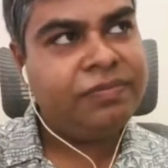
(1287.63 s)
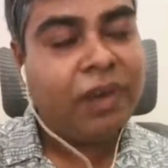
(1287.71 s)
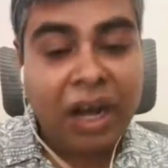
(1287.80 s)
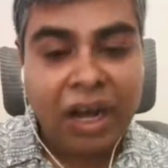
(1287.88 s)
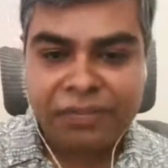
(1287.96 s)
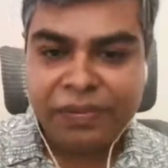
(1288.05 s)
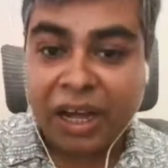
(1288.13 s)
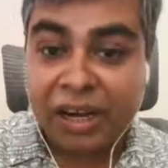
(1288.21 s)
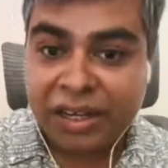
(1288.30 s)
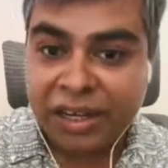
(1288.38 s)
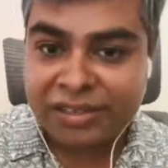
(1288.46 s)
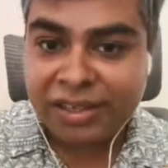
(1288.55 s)

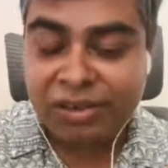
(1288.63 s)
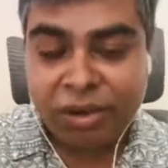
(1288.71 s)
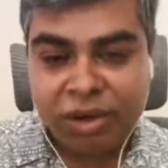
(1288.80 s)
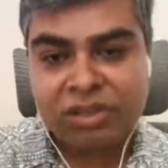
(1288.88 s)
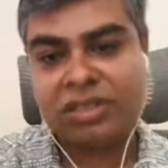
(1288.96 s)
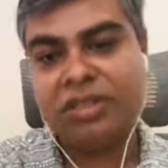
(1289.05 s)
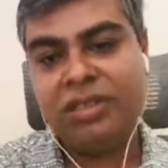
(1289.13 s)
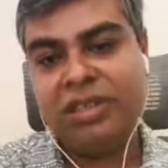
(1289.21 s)
far lesser cost